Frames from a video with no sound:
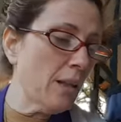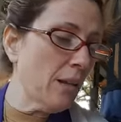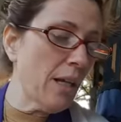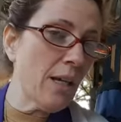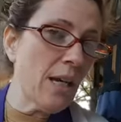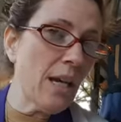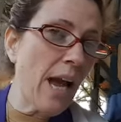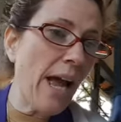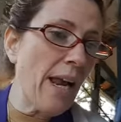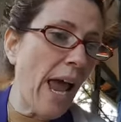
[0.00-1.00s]
like, he
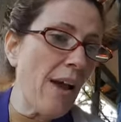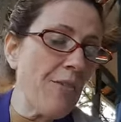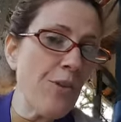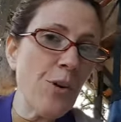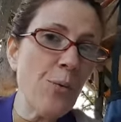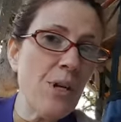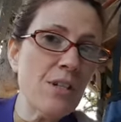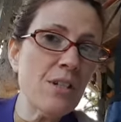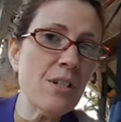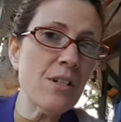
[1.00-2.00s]
had every
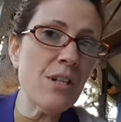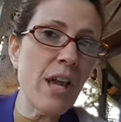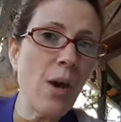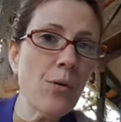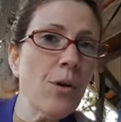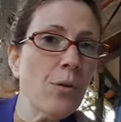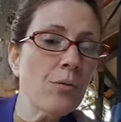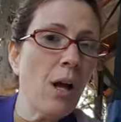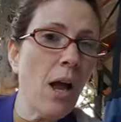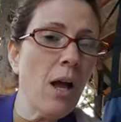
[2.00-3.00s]
reason to say, oh no,
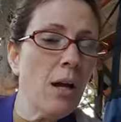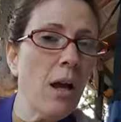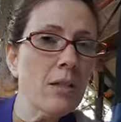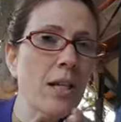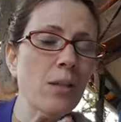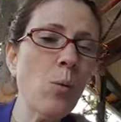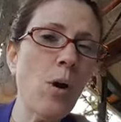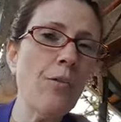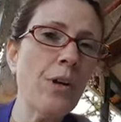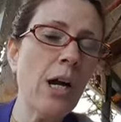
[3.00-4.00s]
I'll take the
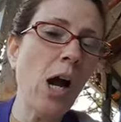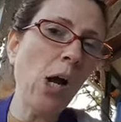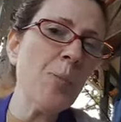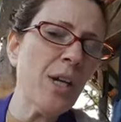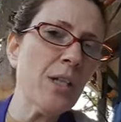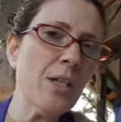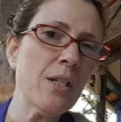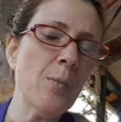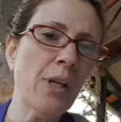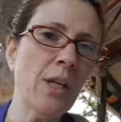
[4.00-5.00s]
welfare, I'll be on
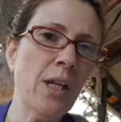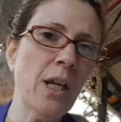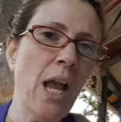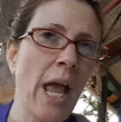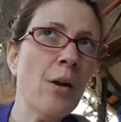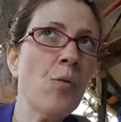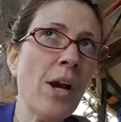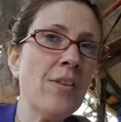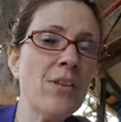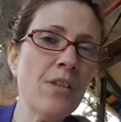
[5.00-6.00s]
disability and
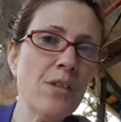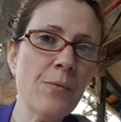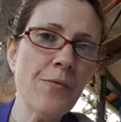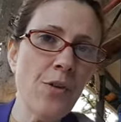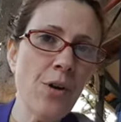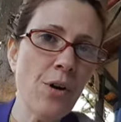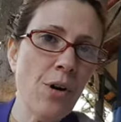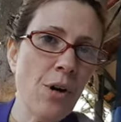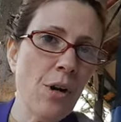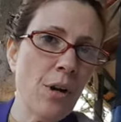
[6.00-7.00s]
ride the system for
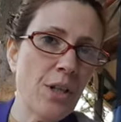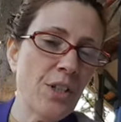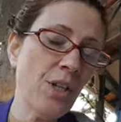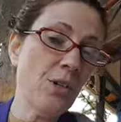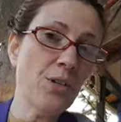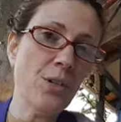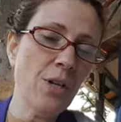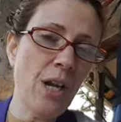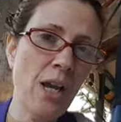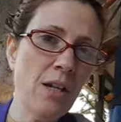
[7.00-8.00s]
years
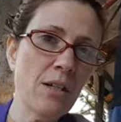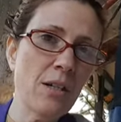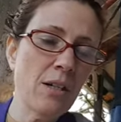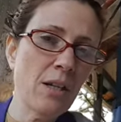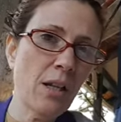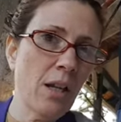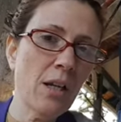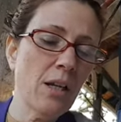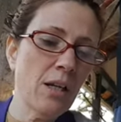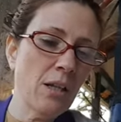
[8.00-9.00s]
on end. Like,
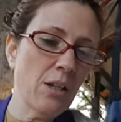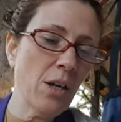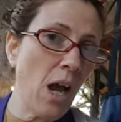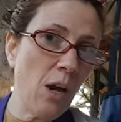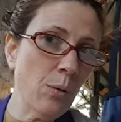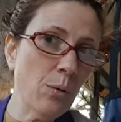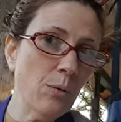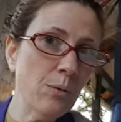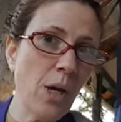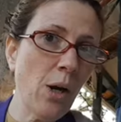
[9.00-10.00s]
No,
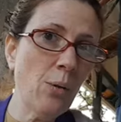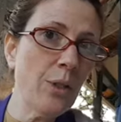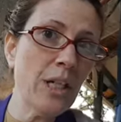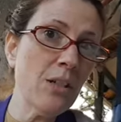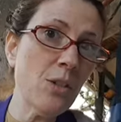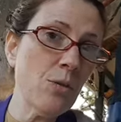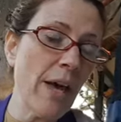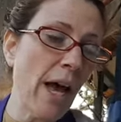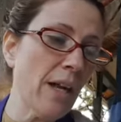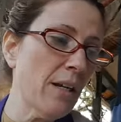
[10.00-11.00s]
he didn't do
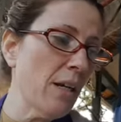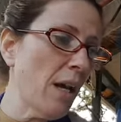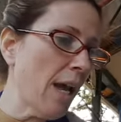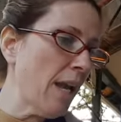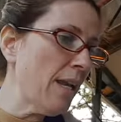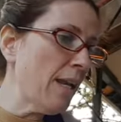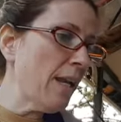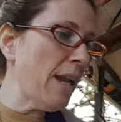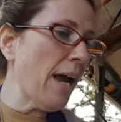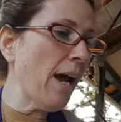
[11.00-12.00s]
that. And
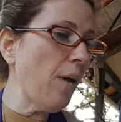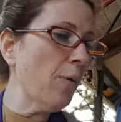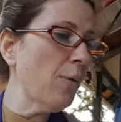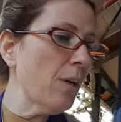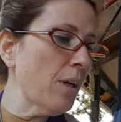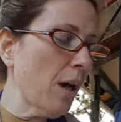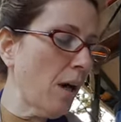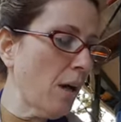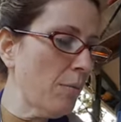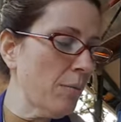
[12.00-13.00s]
now,
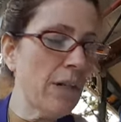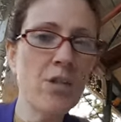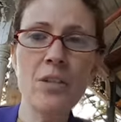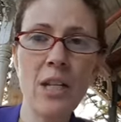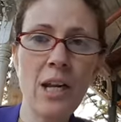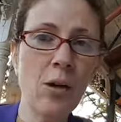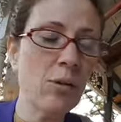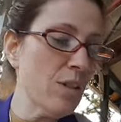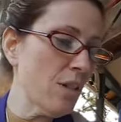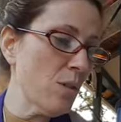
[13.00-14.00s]
I shouldn't say now,
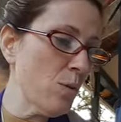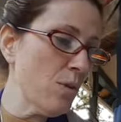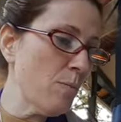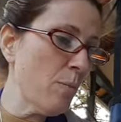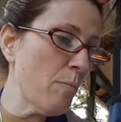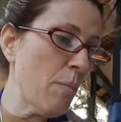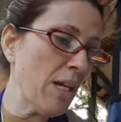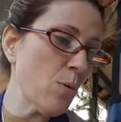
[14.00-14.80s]
because this was May